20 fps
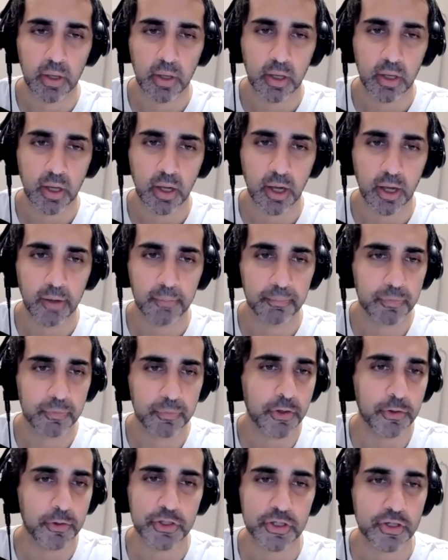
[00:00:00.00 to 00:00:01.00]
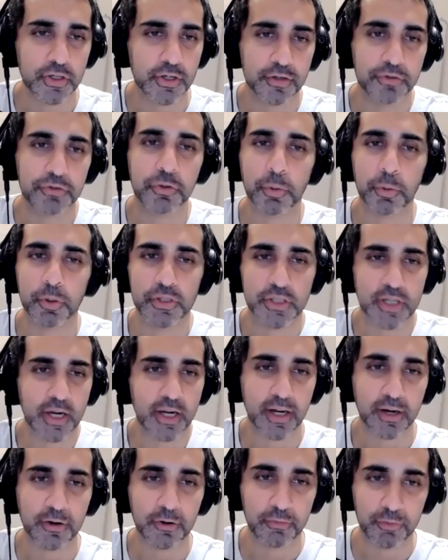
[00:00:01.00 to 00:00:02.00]
Towards that
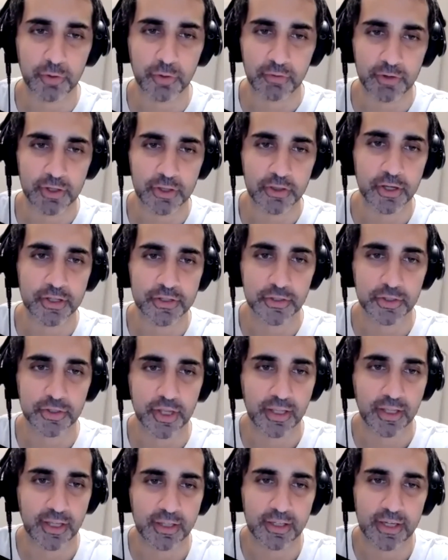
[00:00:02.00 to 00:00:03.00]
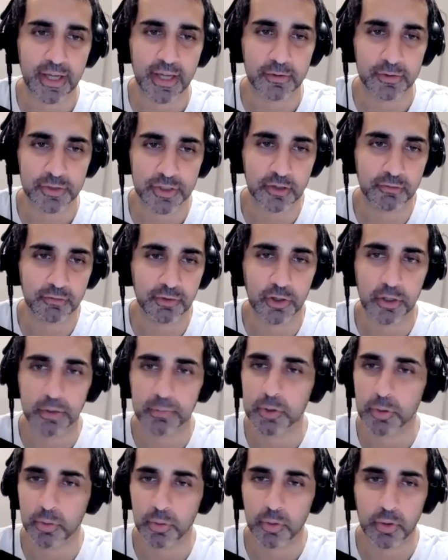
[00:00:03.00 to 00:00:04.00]
end, I don't know if you have any thoughts on that, like the nouns and the
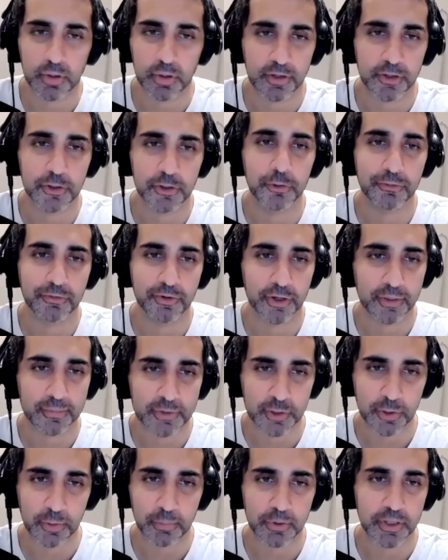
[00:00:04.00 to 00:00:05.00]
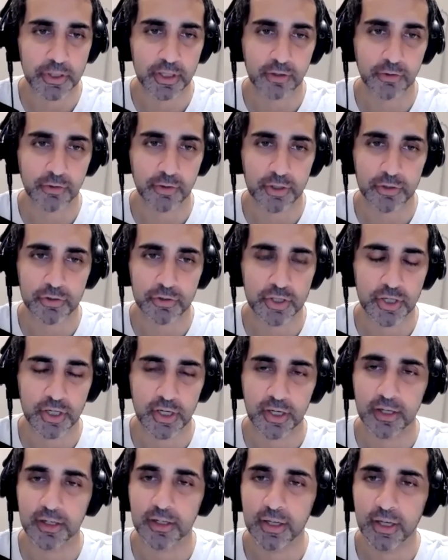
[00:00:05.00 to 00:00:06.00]
verbs, or new verbs you're particularly interested
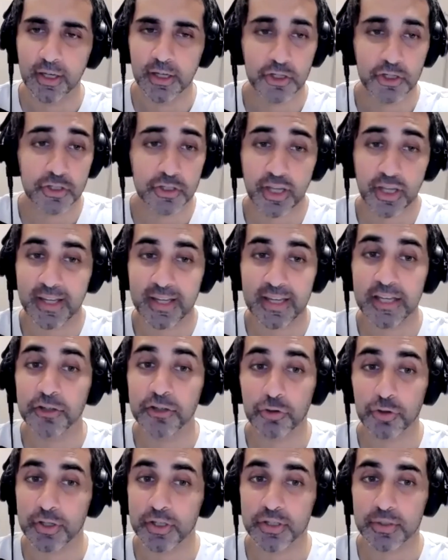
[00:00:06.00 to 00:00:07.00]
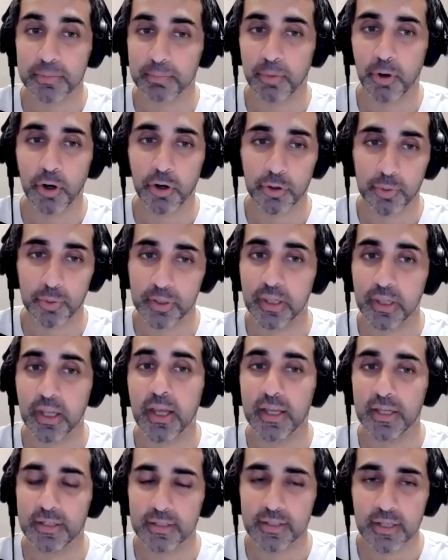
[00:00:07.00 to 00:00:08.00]
in. Just like interest, borrow and
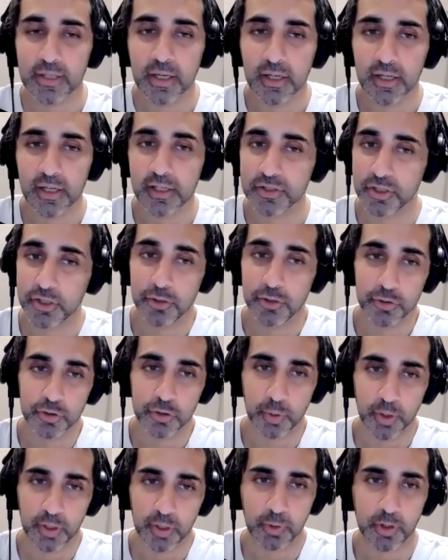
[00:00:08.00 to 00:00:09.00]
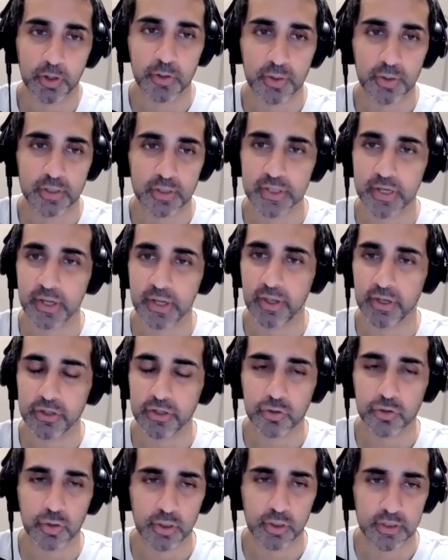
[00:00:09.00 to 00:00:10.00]
lend is a huge one where you can scale that to
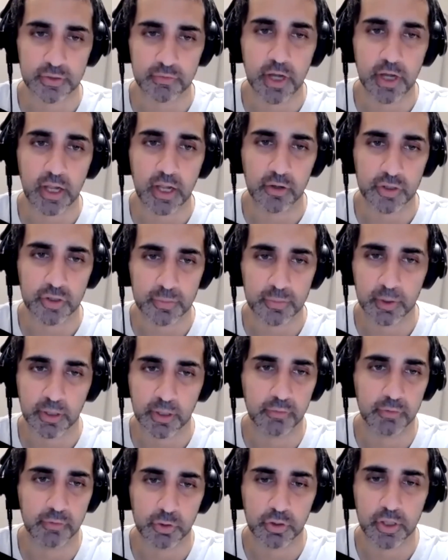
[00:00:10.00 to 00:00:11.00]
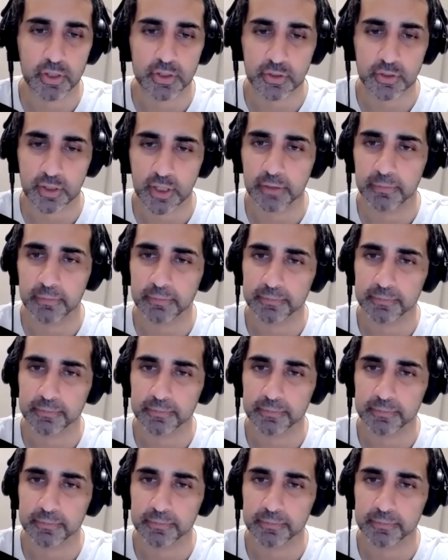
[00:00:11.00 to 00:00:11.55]
trillions of dollars, but I'd love your thoughts on that.